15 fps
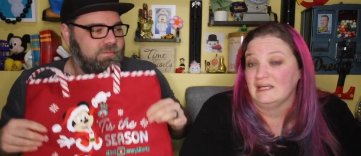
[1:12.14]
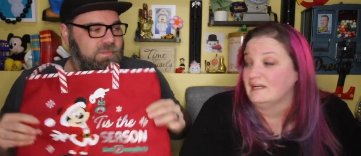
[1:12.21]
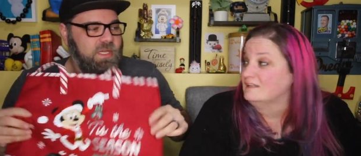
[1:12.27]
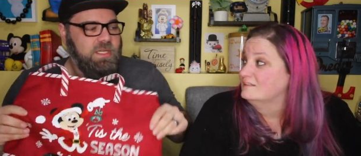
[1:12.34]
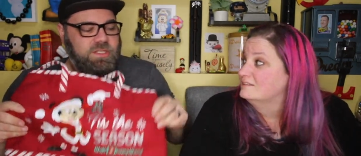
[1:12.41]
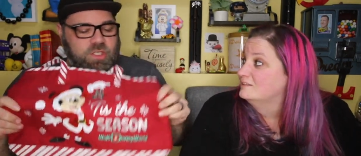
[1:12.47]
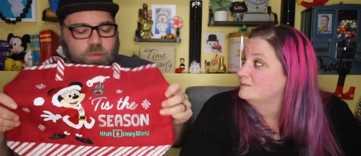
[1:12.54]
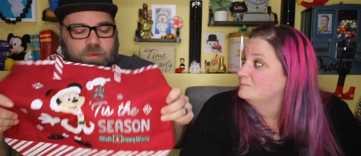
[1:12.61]

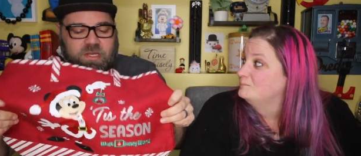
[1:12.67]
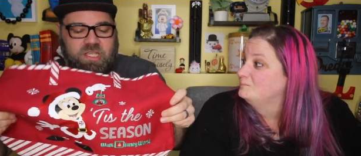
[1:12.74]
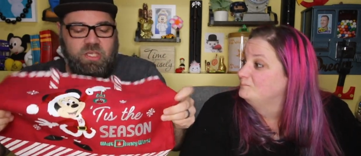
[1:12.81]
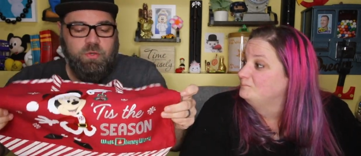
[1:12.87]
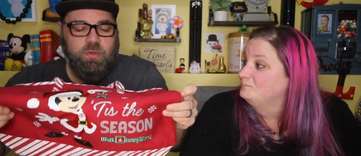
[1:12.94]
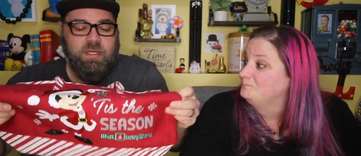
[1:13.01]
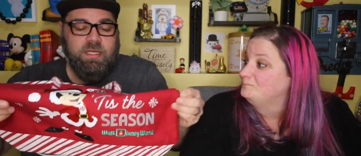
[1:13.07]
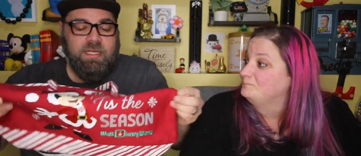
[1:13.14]
Speaker 1: nice. Super
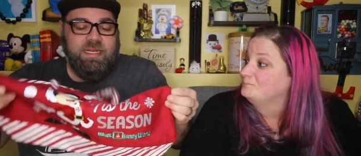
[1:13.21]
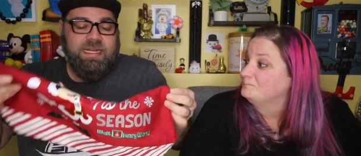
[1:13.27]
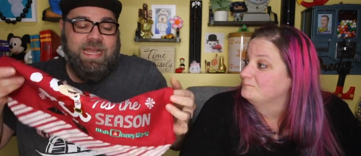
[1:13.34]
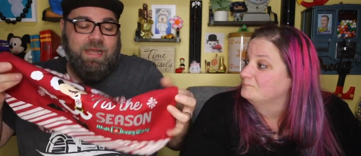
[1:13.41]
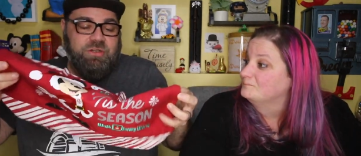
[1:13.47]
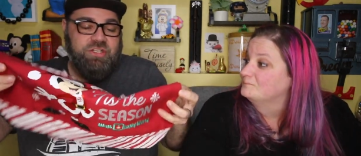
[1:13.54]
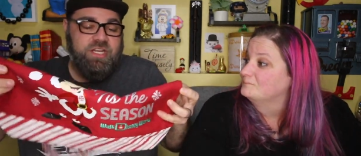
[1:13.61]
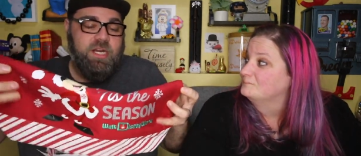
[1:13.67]
cute.
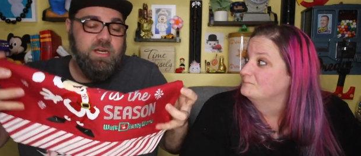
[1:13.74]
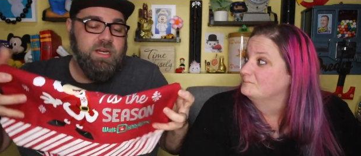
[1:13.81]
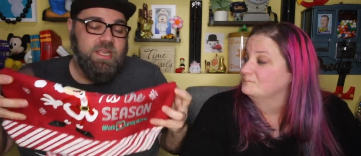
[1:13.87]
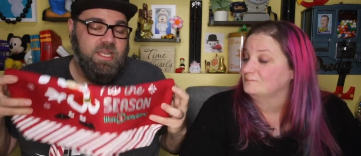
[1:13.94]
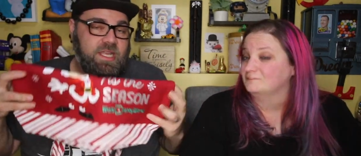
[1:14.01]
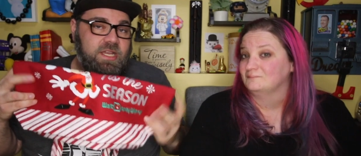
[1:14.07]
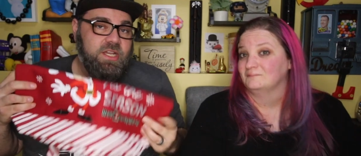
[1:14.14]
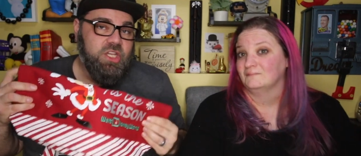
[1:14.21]
Now,
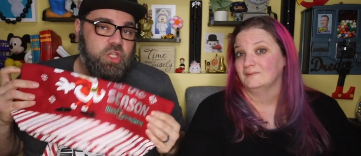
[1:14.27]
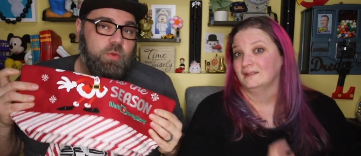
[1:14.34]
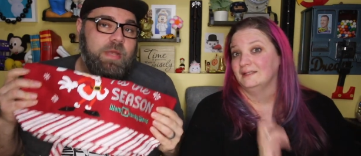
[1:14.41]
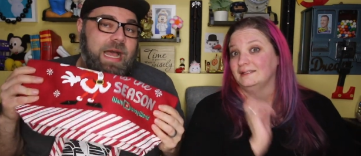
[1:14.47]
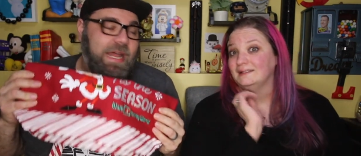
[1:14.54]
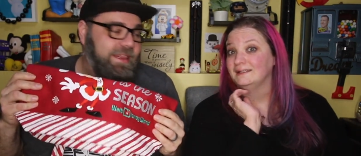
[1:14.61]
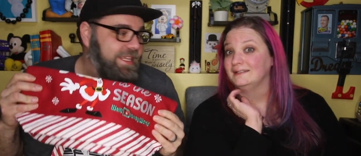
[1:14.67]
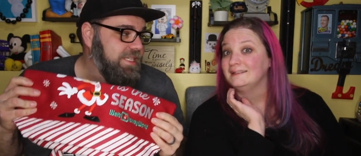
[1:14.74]
Sherry, you
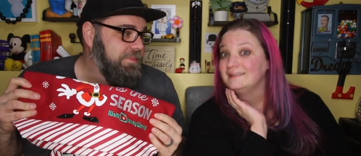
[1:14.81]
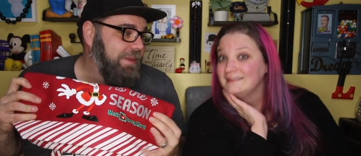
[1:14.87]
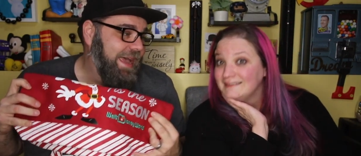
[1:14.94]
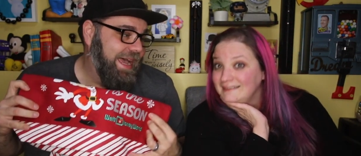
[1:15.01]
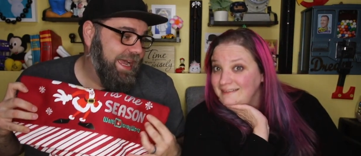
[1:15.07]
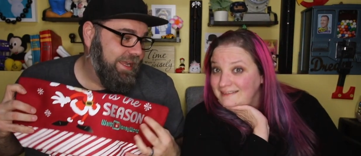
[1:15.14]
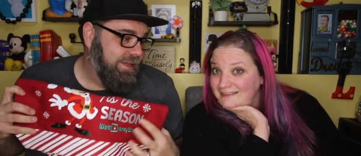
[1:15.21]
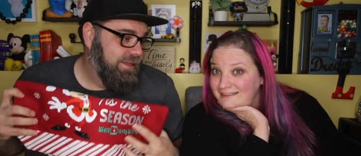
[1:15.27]
got this
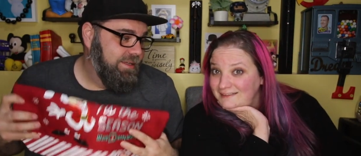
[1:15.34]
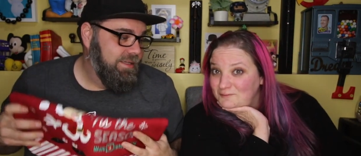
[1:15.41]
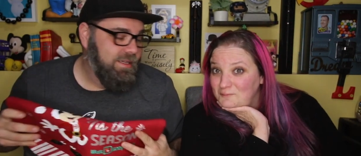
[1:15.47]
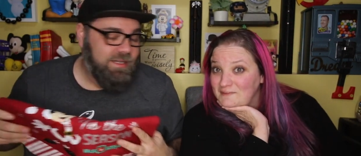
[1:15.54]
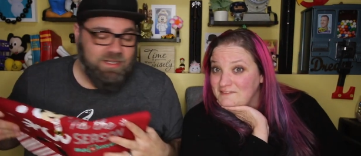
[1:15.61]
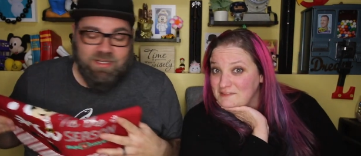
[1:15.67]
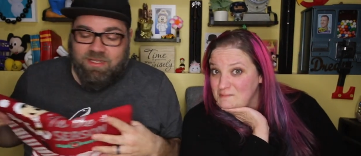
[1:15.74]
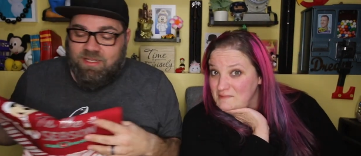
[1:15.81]
bag.
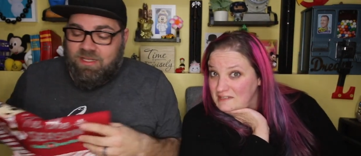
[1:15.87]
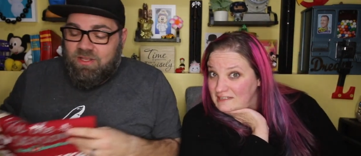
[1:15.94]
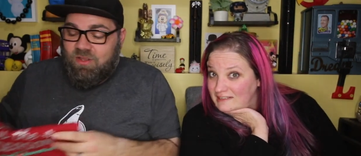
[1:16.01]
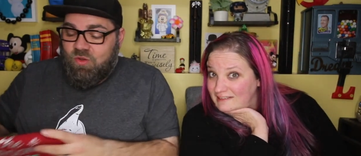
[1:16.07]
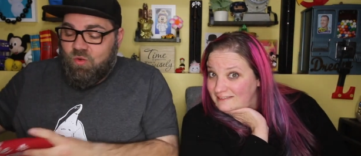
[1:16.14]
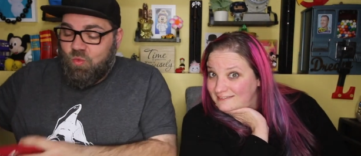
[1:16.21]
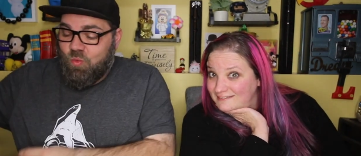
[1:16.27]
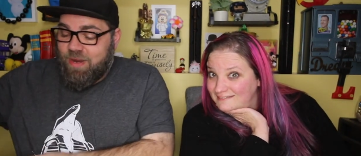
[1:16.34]
Speaker 2: With something in
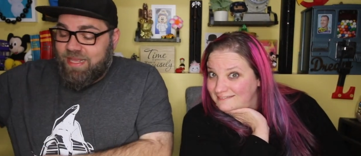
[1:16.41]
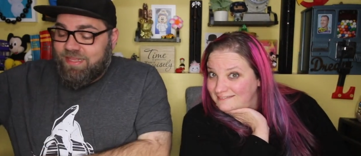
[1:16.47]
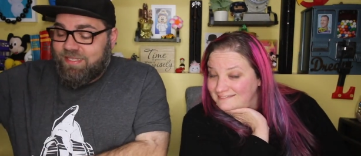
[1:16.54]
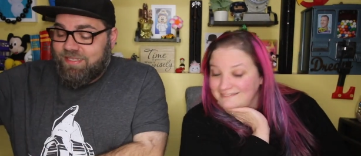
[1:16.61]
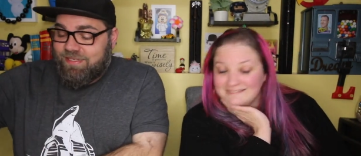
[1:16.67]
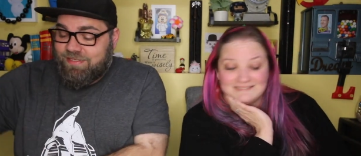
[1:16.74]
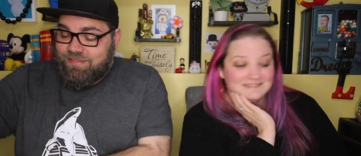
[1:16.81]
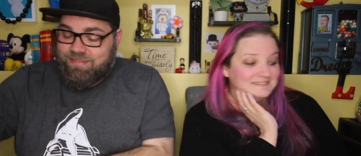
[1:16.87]
it.
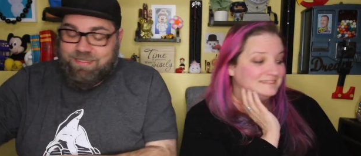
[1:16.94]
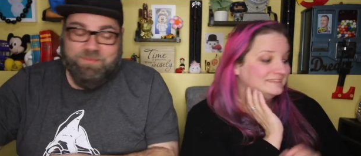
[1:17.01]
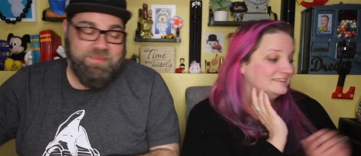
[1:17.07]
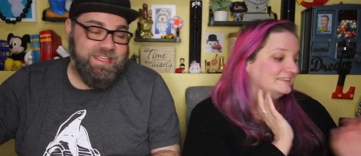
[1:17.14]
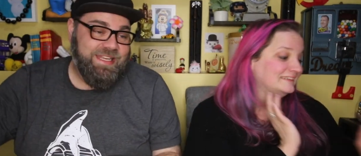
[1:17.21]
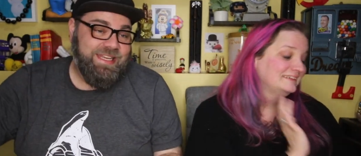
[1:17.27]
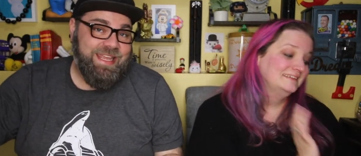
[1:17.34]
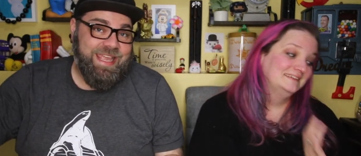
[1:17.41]
Speaker 1: With
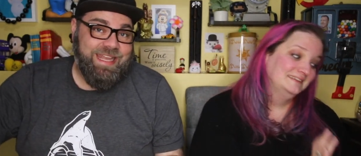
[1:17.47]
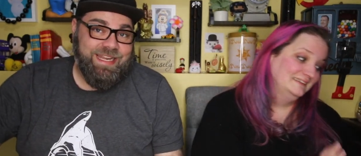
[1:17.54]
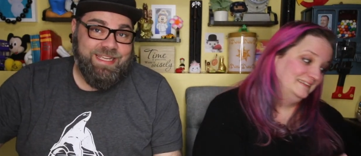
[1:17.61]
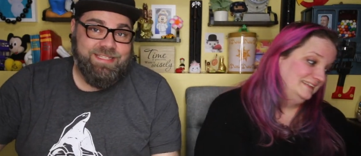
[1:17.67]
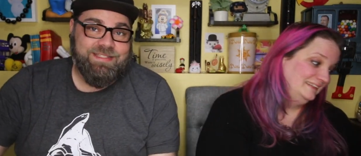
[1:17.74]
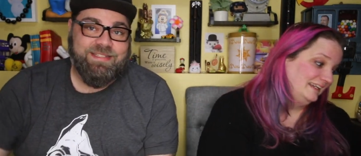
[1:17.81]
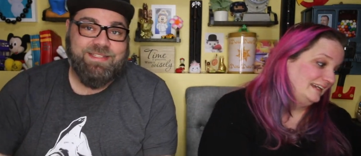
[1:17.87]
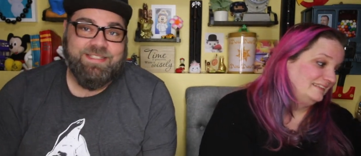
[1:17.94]
something in
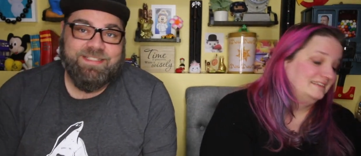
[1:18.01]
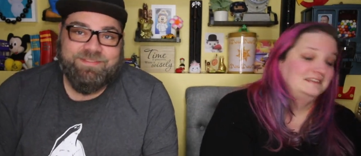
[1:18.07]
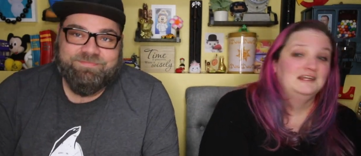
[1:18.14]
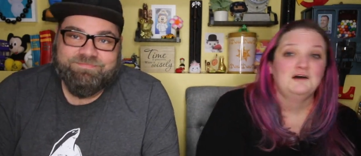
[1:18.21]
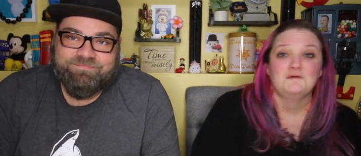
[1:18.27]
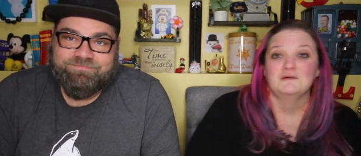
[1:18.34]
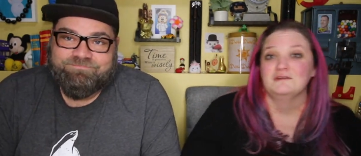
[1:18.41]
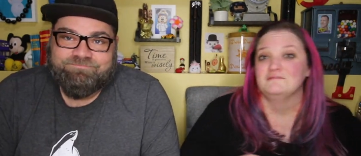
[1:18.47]
Speaker 2: it. Yes.
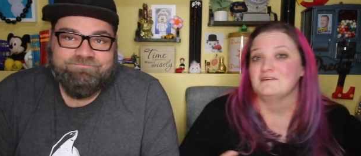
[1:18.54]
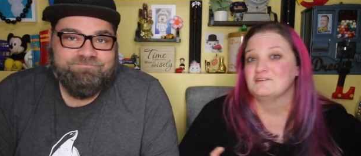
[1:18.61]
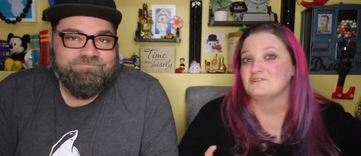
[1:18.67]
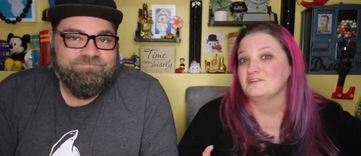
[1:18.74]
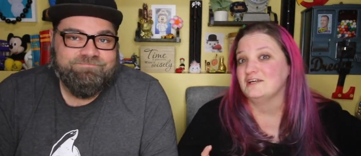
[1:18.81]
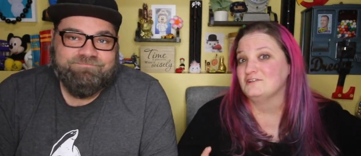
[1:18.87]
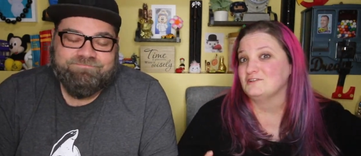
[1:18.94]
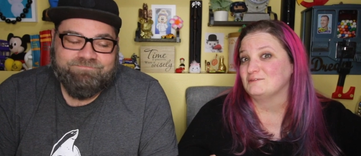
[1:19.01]
Now,
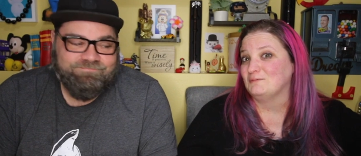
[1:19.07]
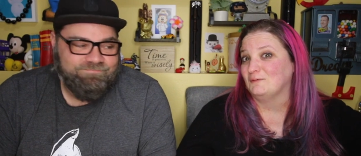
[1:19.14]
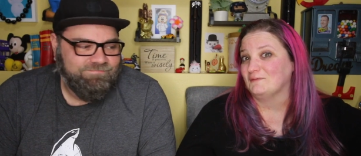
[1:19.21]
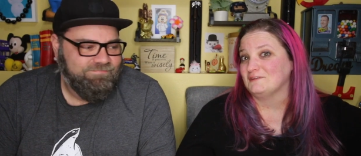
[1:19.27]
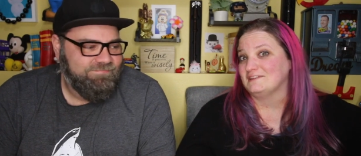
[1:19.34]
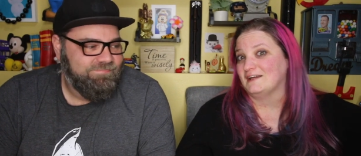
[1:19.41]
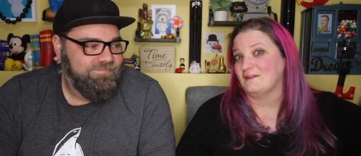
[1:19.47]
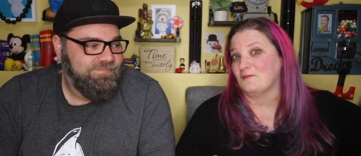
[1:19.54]
confession, I just pulled
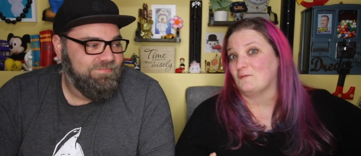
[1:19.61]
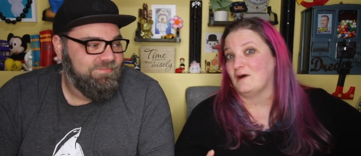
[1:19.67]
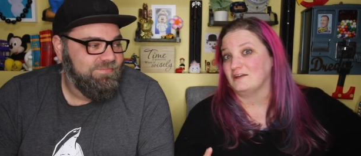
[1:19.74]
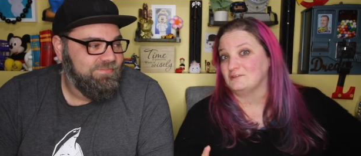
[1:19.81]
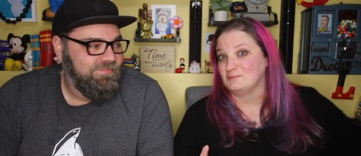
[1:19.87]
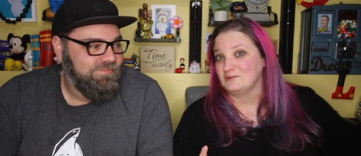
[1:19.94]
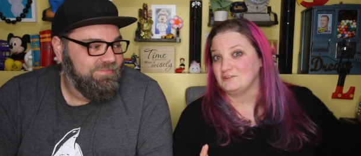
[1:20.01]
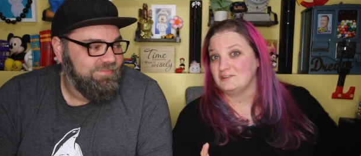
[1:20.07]
this out of the
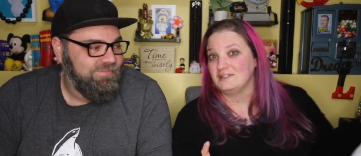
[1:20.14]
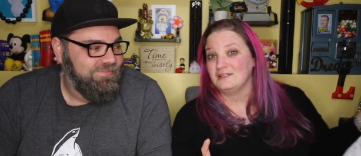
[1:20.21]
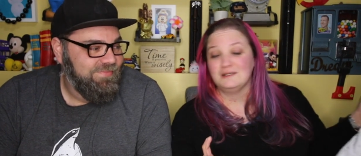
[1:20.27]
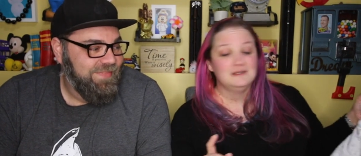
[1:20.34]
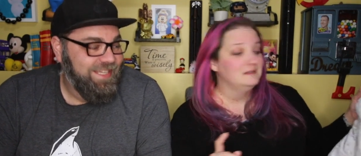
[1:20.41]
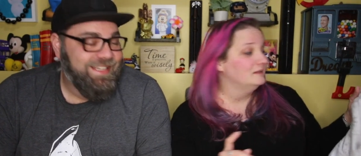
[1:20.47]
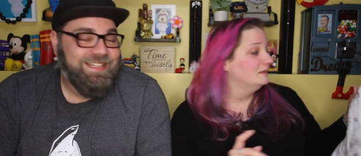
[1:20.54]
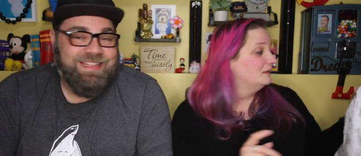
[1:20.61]
washing
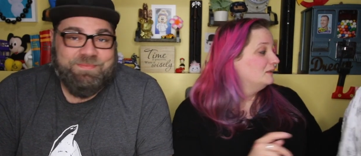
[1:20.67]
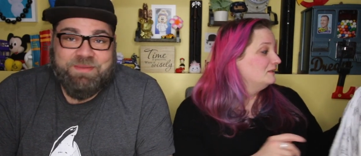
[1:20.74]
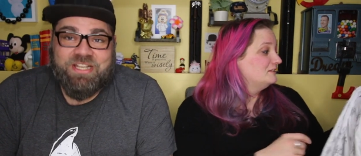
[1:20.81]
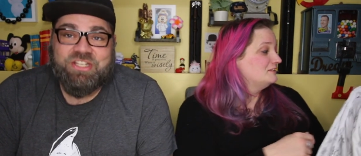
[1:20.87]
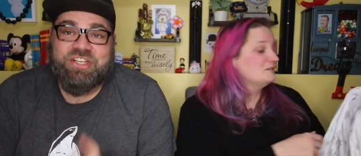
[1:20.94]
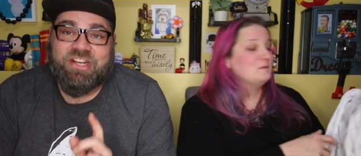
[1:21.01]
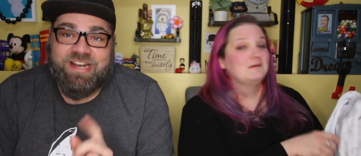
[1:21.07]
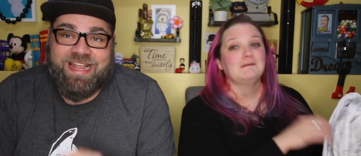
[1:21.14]
machine.
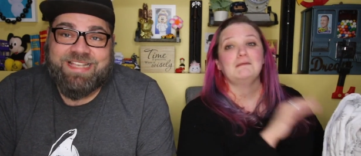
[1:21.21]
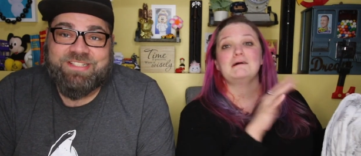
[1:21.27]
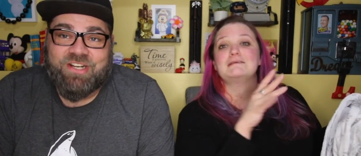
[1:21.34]
Speaker 1: because so Sherry has